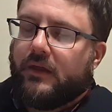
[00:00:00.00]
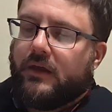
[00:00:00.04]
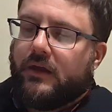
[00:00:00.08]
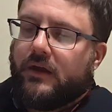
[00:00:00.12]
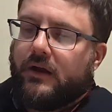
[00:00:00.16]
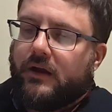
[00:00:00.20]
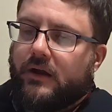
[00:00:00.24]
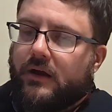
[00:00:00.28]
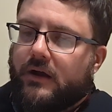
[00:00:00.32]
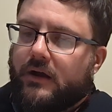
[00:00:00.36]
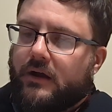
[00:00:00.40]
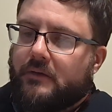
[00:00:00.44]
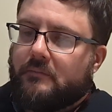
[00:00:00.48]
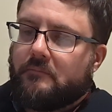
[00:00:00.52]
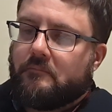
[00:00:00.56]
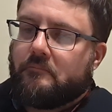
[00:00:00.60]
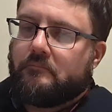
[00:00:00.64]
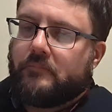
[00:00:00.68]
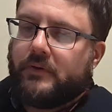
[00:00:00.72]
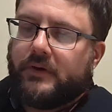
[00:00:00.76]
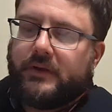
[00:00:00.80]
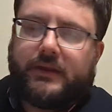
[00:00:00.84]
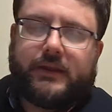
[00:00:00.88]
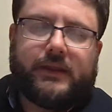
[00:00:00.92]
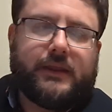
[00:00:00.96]

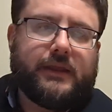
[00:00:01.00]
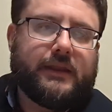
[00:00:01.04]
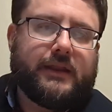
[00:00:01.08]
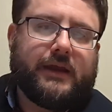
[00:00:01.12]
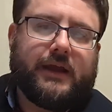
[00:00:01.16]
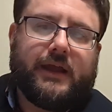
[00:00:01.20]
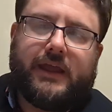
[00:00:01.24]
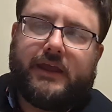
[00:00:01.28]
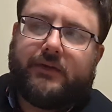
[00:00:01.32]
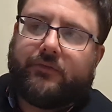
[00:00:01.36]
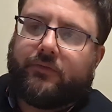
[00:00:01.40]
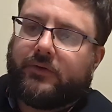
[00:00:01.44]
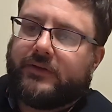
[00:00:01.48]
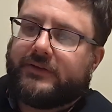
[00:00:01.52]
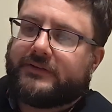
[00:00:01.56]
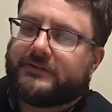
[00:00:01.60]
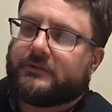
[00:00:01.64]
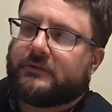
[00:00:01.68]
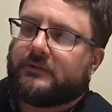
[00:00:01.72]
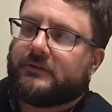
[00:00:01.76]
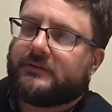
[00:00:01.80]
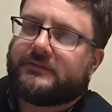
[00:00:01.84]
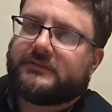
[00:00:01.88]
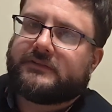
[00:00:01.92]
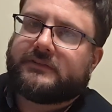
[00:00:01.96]
But again, I have
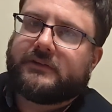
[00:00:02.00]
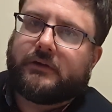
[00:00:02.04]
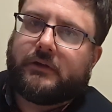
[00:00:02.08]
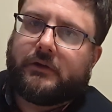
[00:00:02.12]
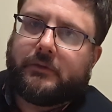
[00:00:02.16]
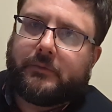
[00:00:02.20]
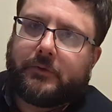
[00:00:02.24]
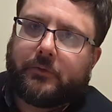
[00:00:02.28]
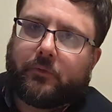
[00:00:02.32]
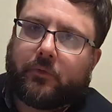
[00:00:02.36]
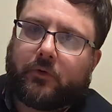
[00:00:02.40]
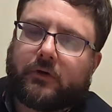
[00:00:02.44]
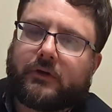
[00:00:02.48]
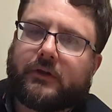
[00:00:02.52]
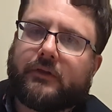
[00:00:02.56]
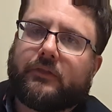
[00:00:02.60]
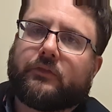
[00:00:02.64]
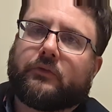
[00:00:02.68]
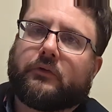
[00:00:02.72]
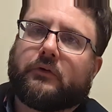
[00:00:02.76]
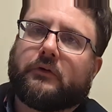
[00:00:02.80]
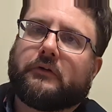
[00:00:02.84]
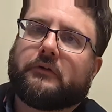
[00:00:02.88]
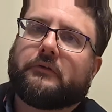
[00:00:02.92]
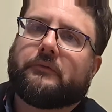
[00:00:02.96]
resources I'm going to be working
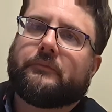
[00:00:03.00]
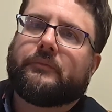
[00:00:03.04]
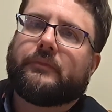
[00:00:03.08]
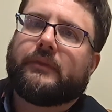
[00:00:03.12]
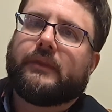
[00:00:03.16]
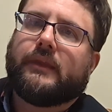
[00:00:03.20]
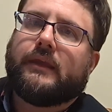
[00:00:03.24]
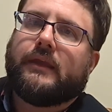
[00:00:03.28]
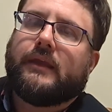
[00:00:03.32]
through.